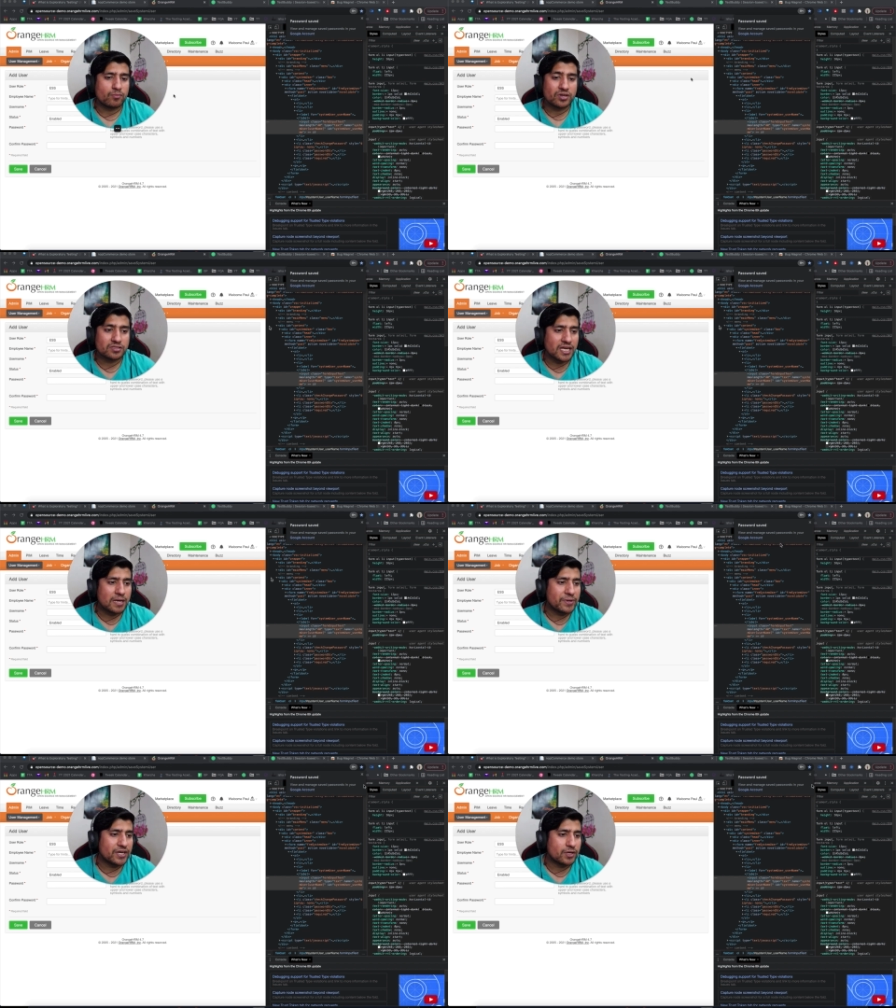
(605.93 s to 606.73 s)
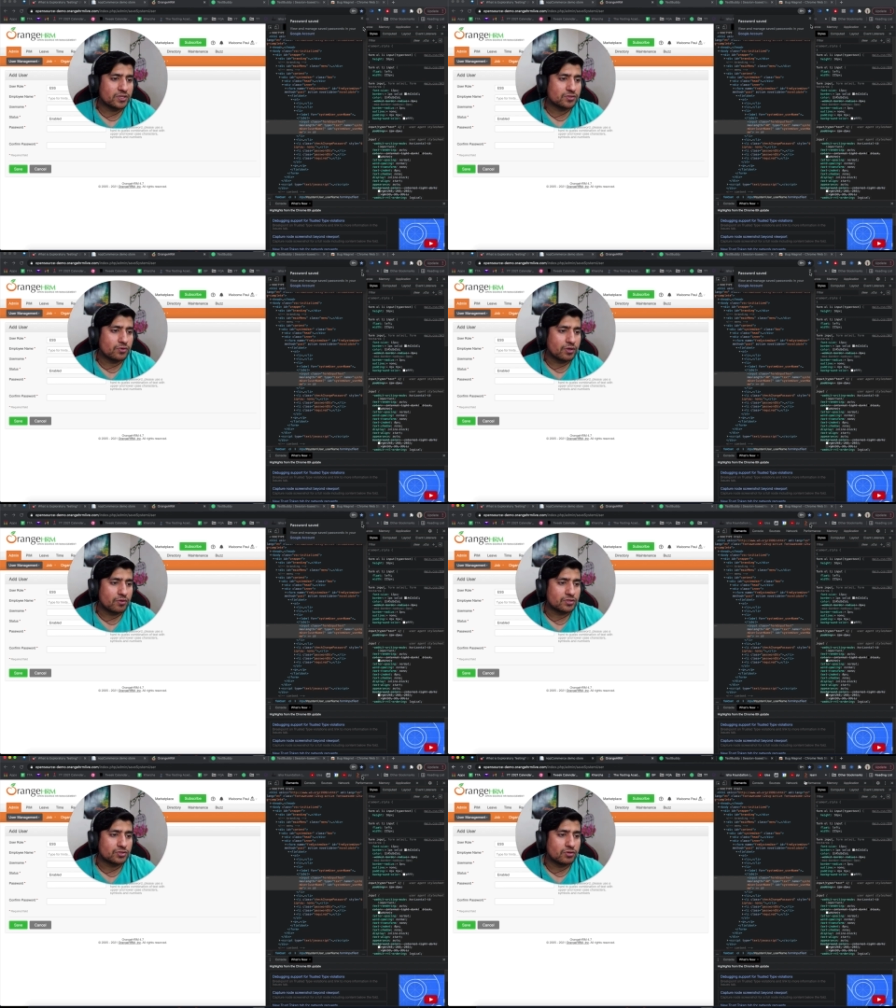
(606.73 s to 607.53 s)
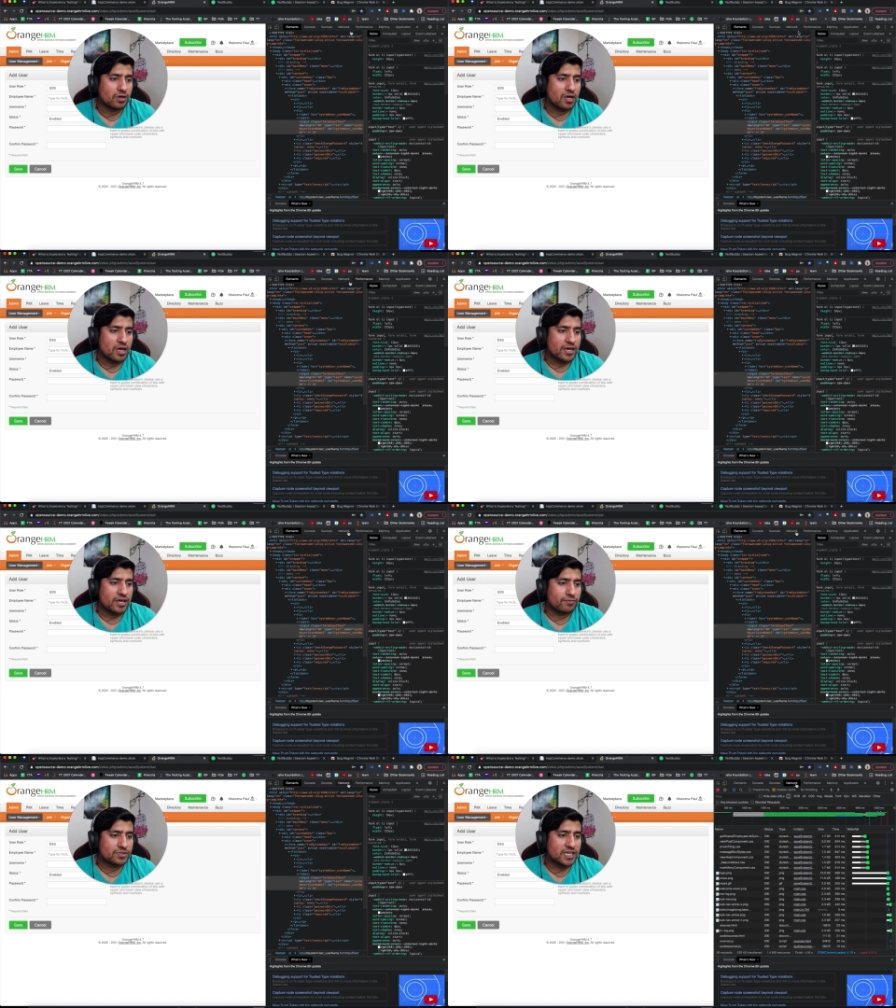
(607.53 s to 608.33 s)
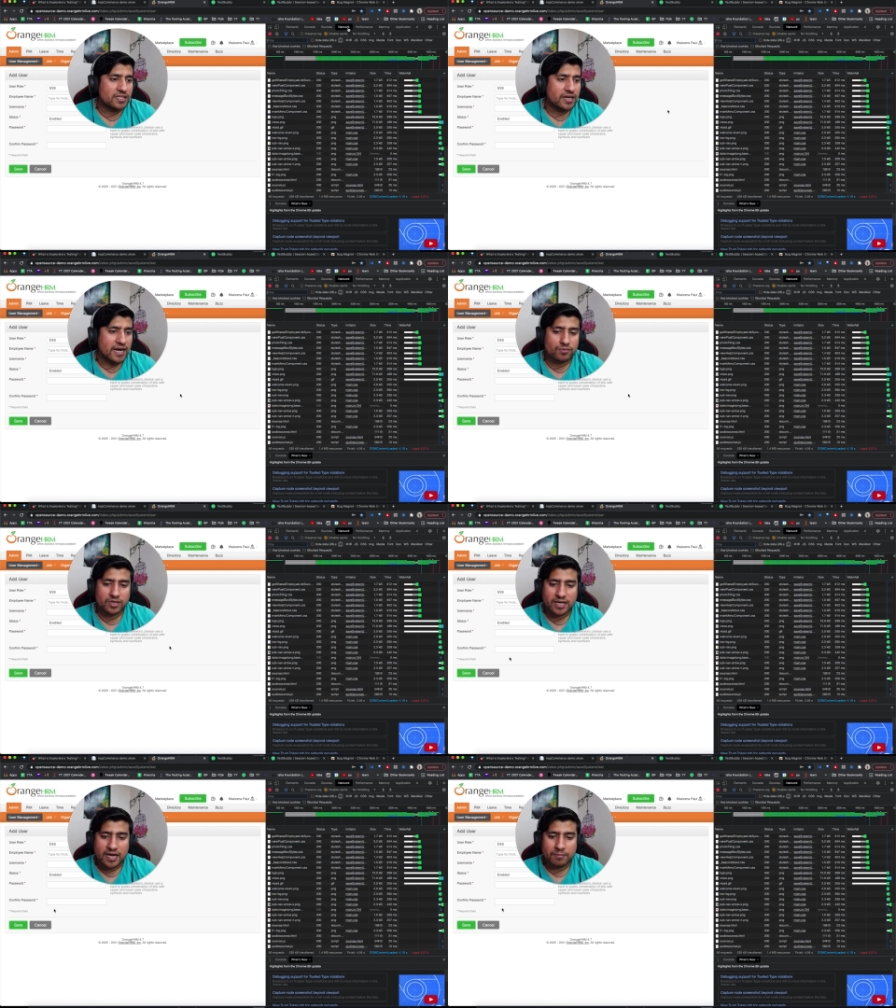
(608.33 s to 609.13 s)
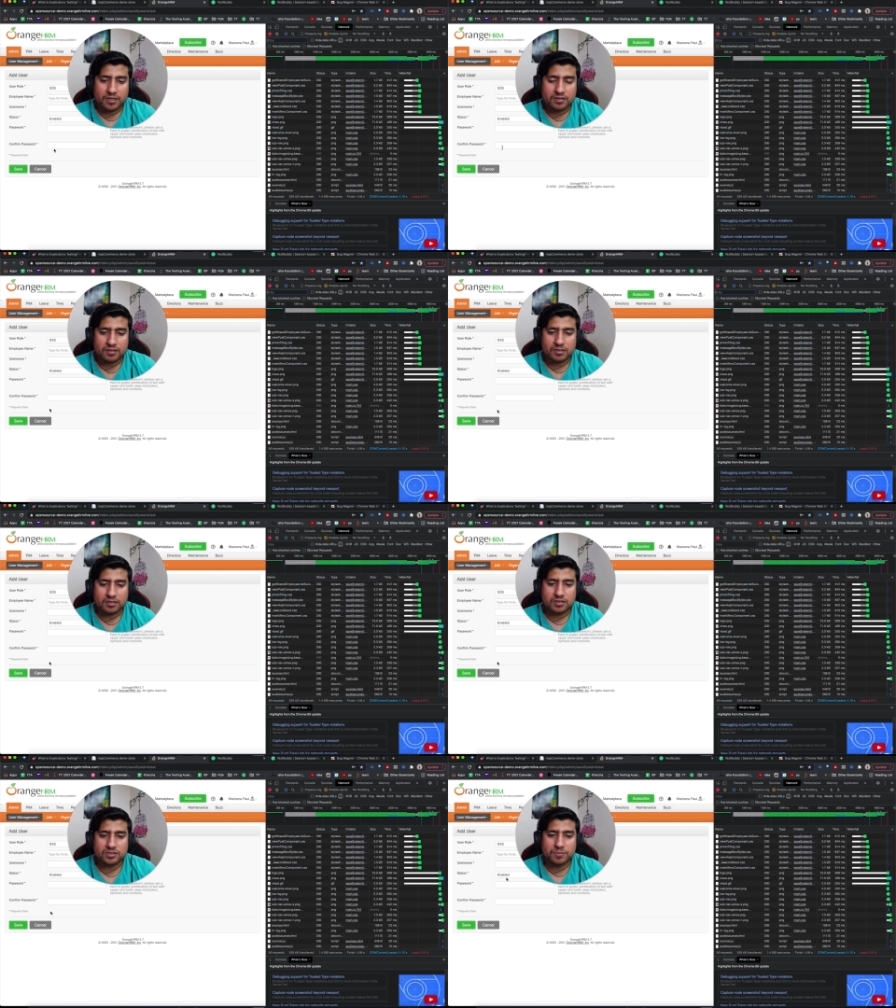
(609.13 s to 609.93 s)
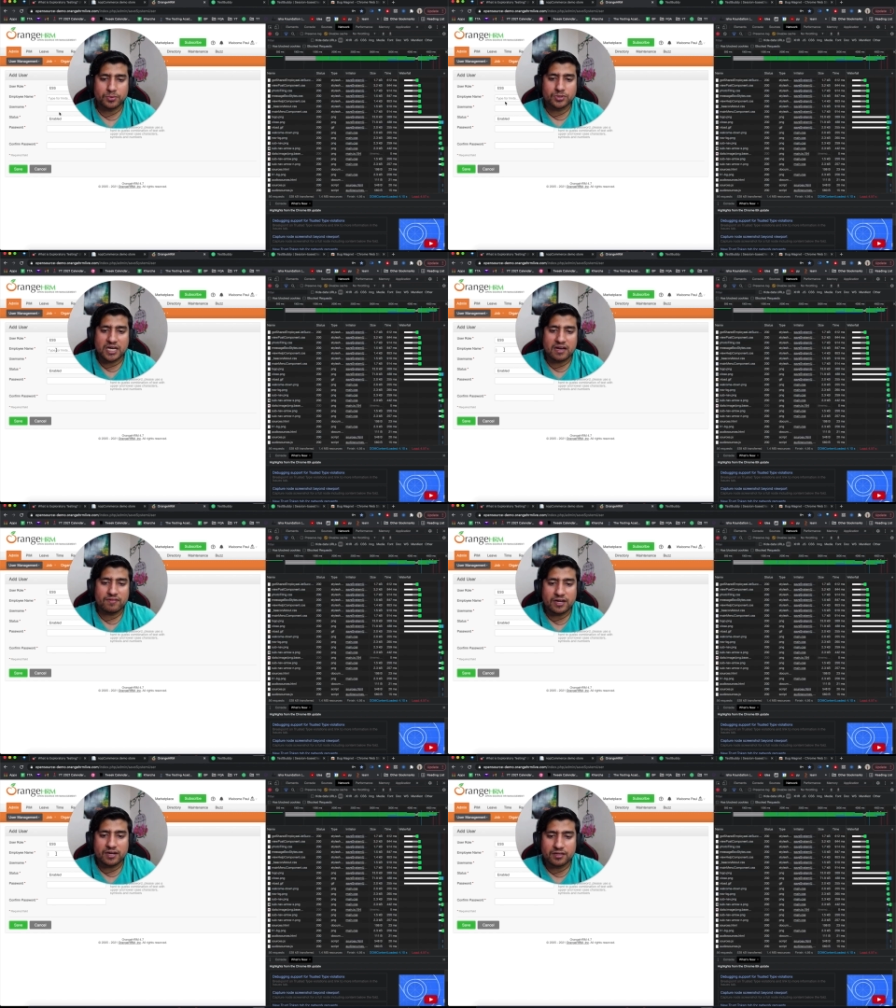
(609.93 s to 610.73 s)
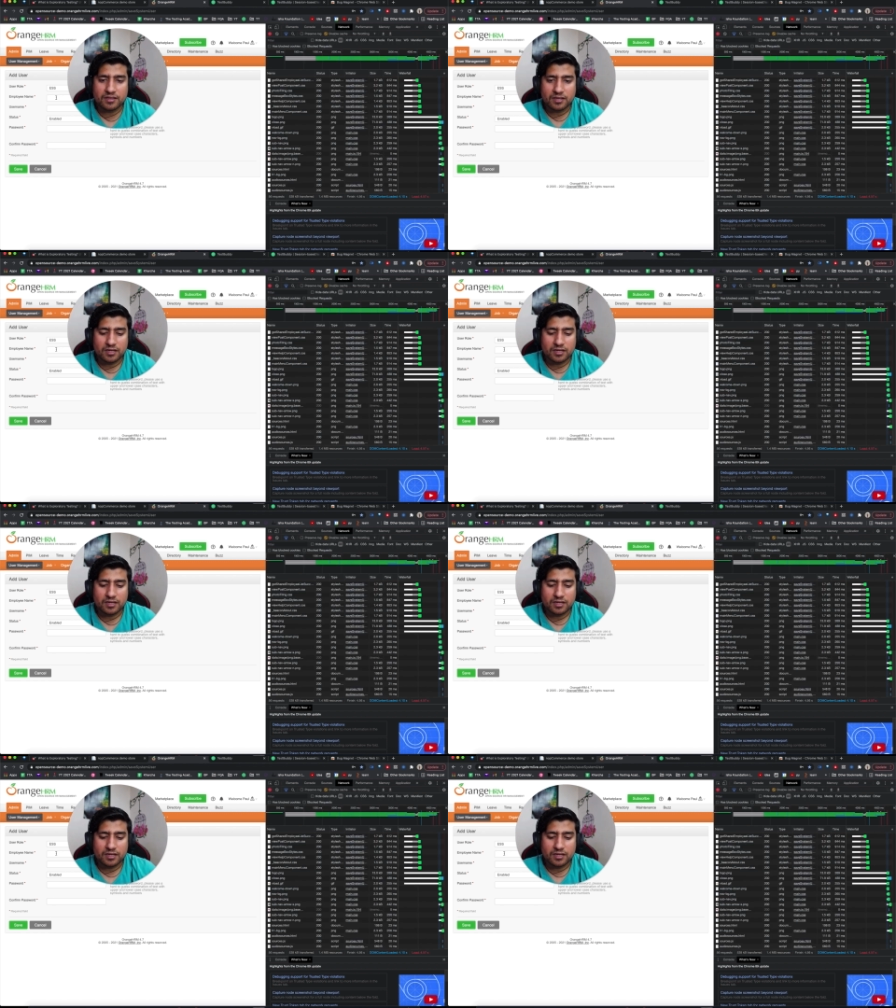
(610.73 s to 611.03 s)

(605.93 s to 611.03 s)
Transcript: What are the A P I requests going on? So if you see in the network tab, uh, suppose I have entered,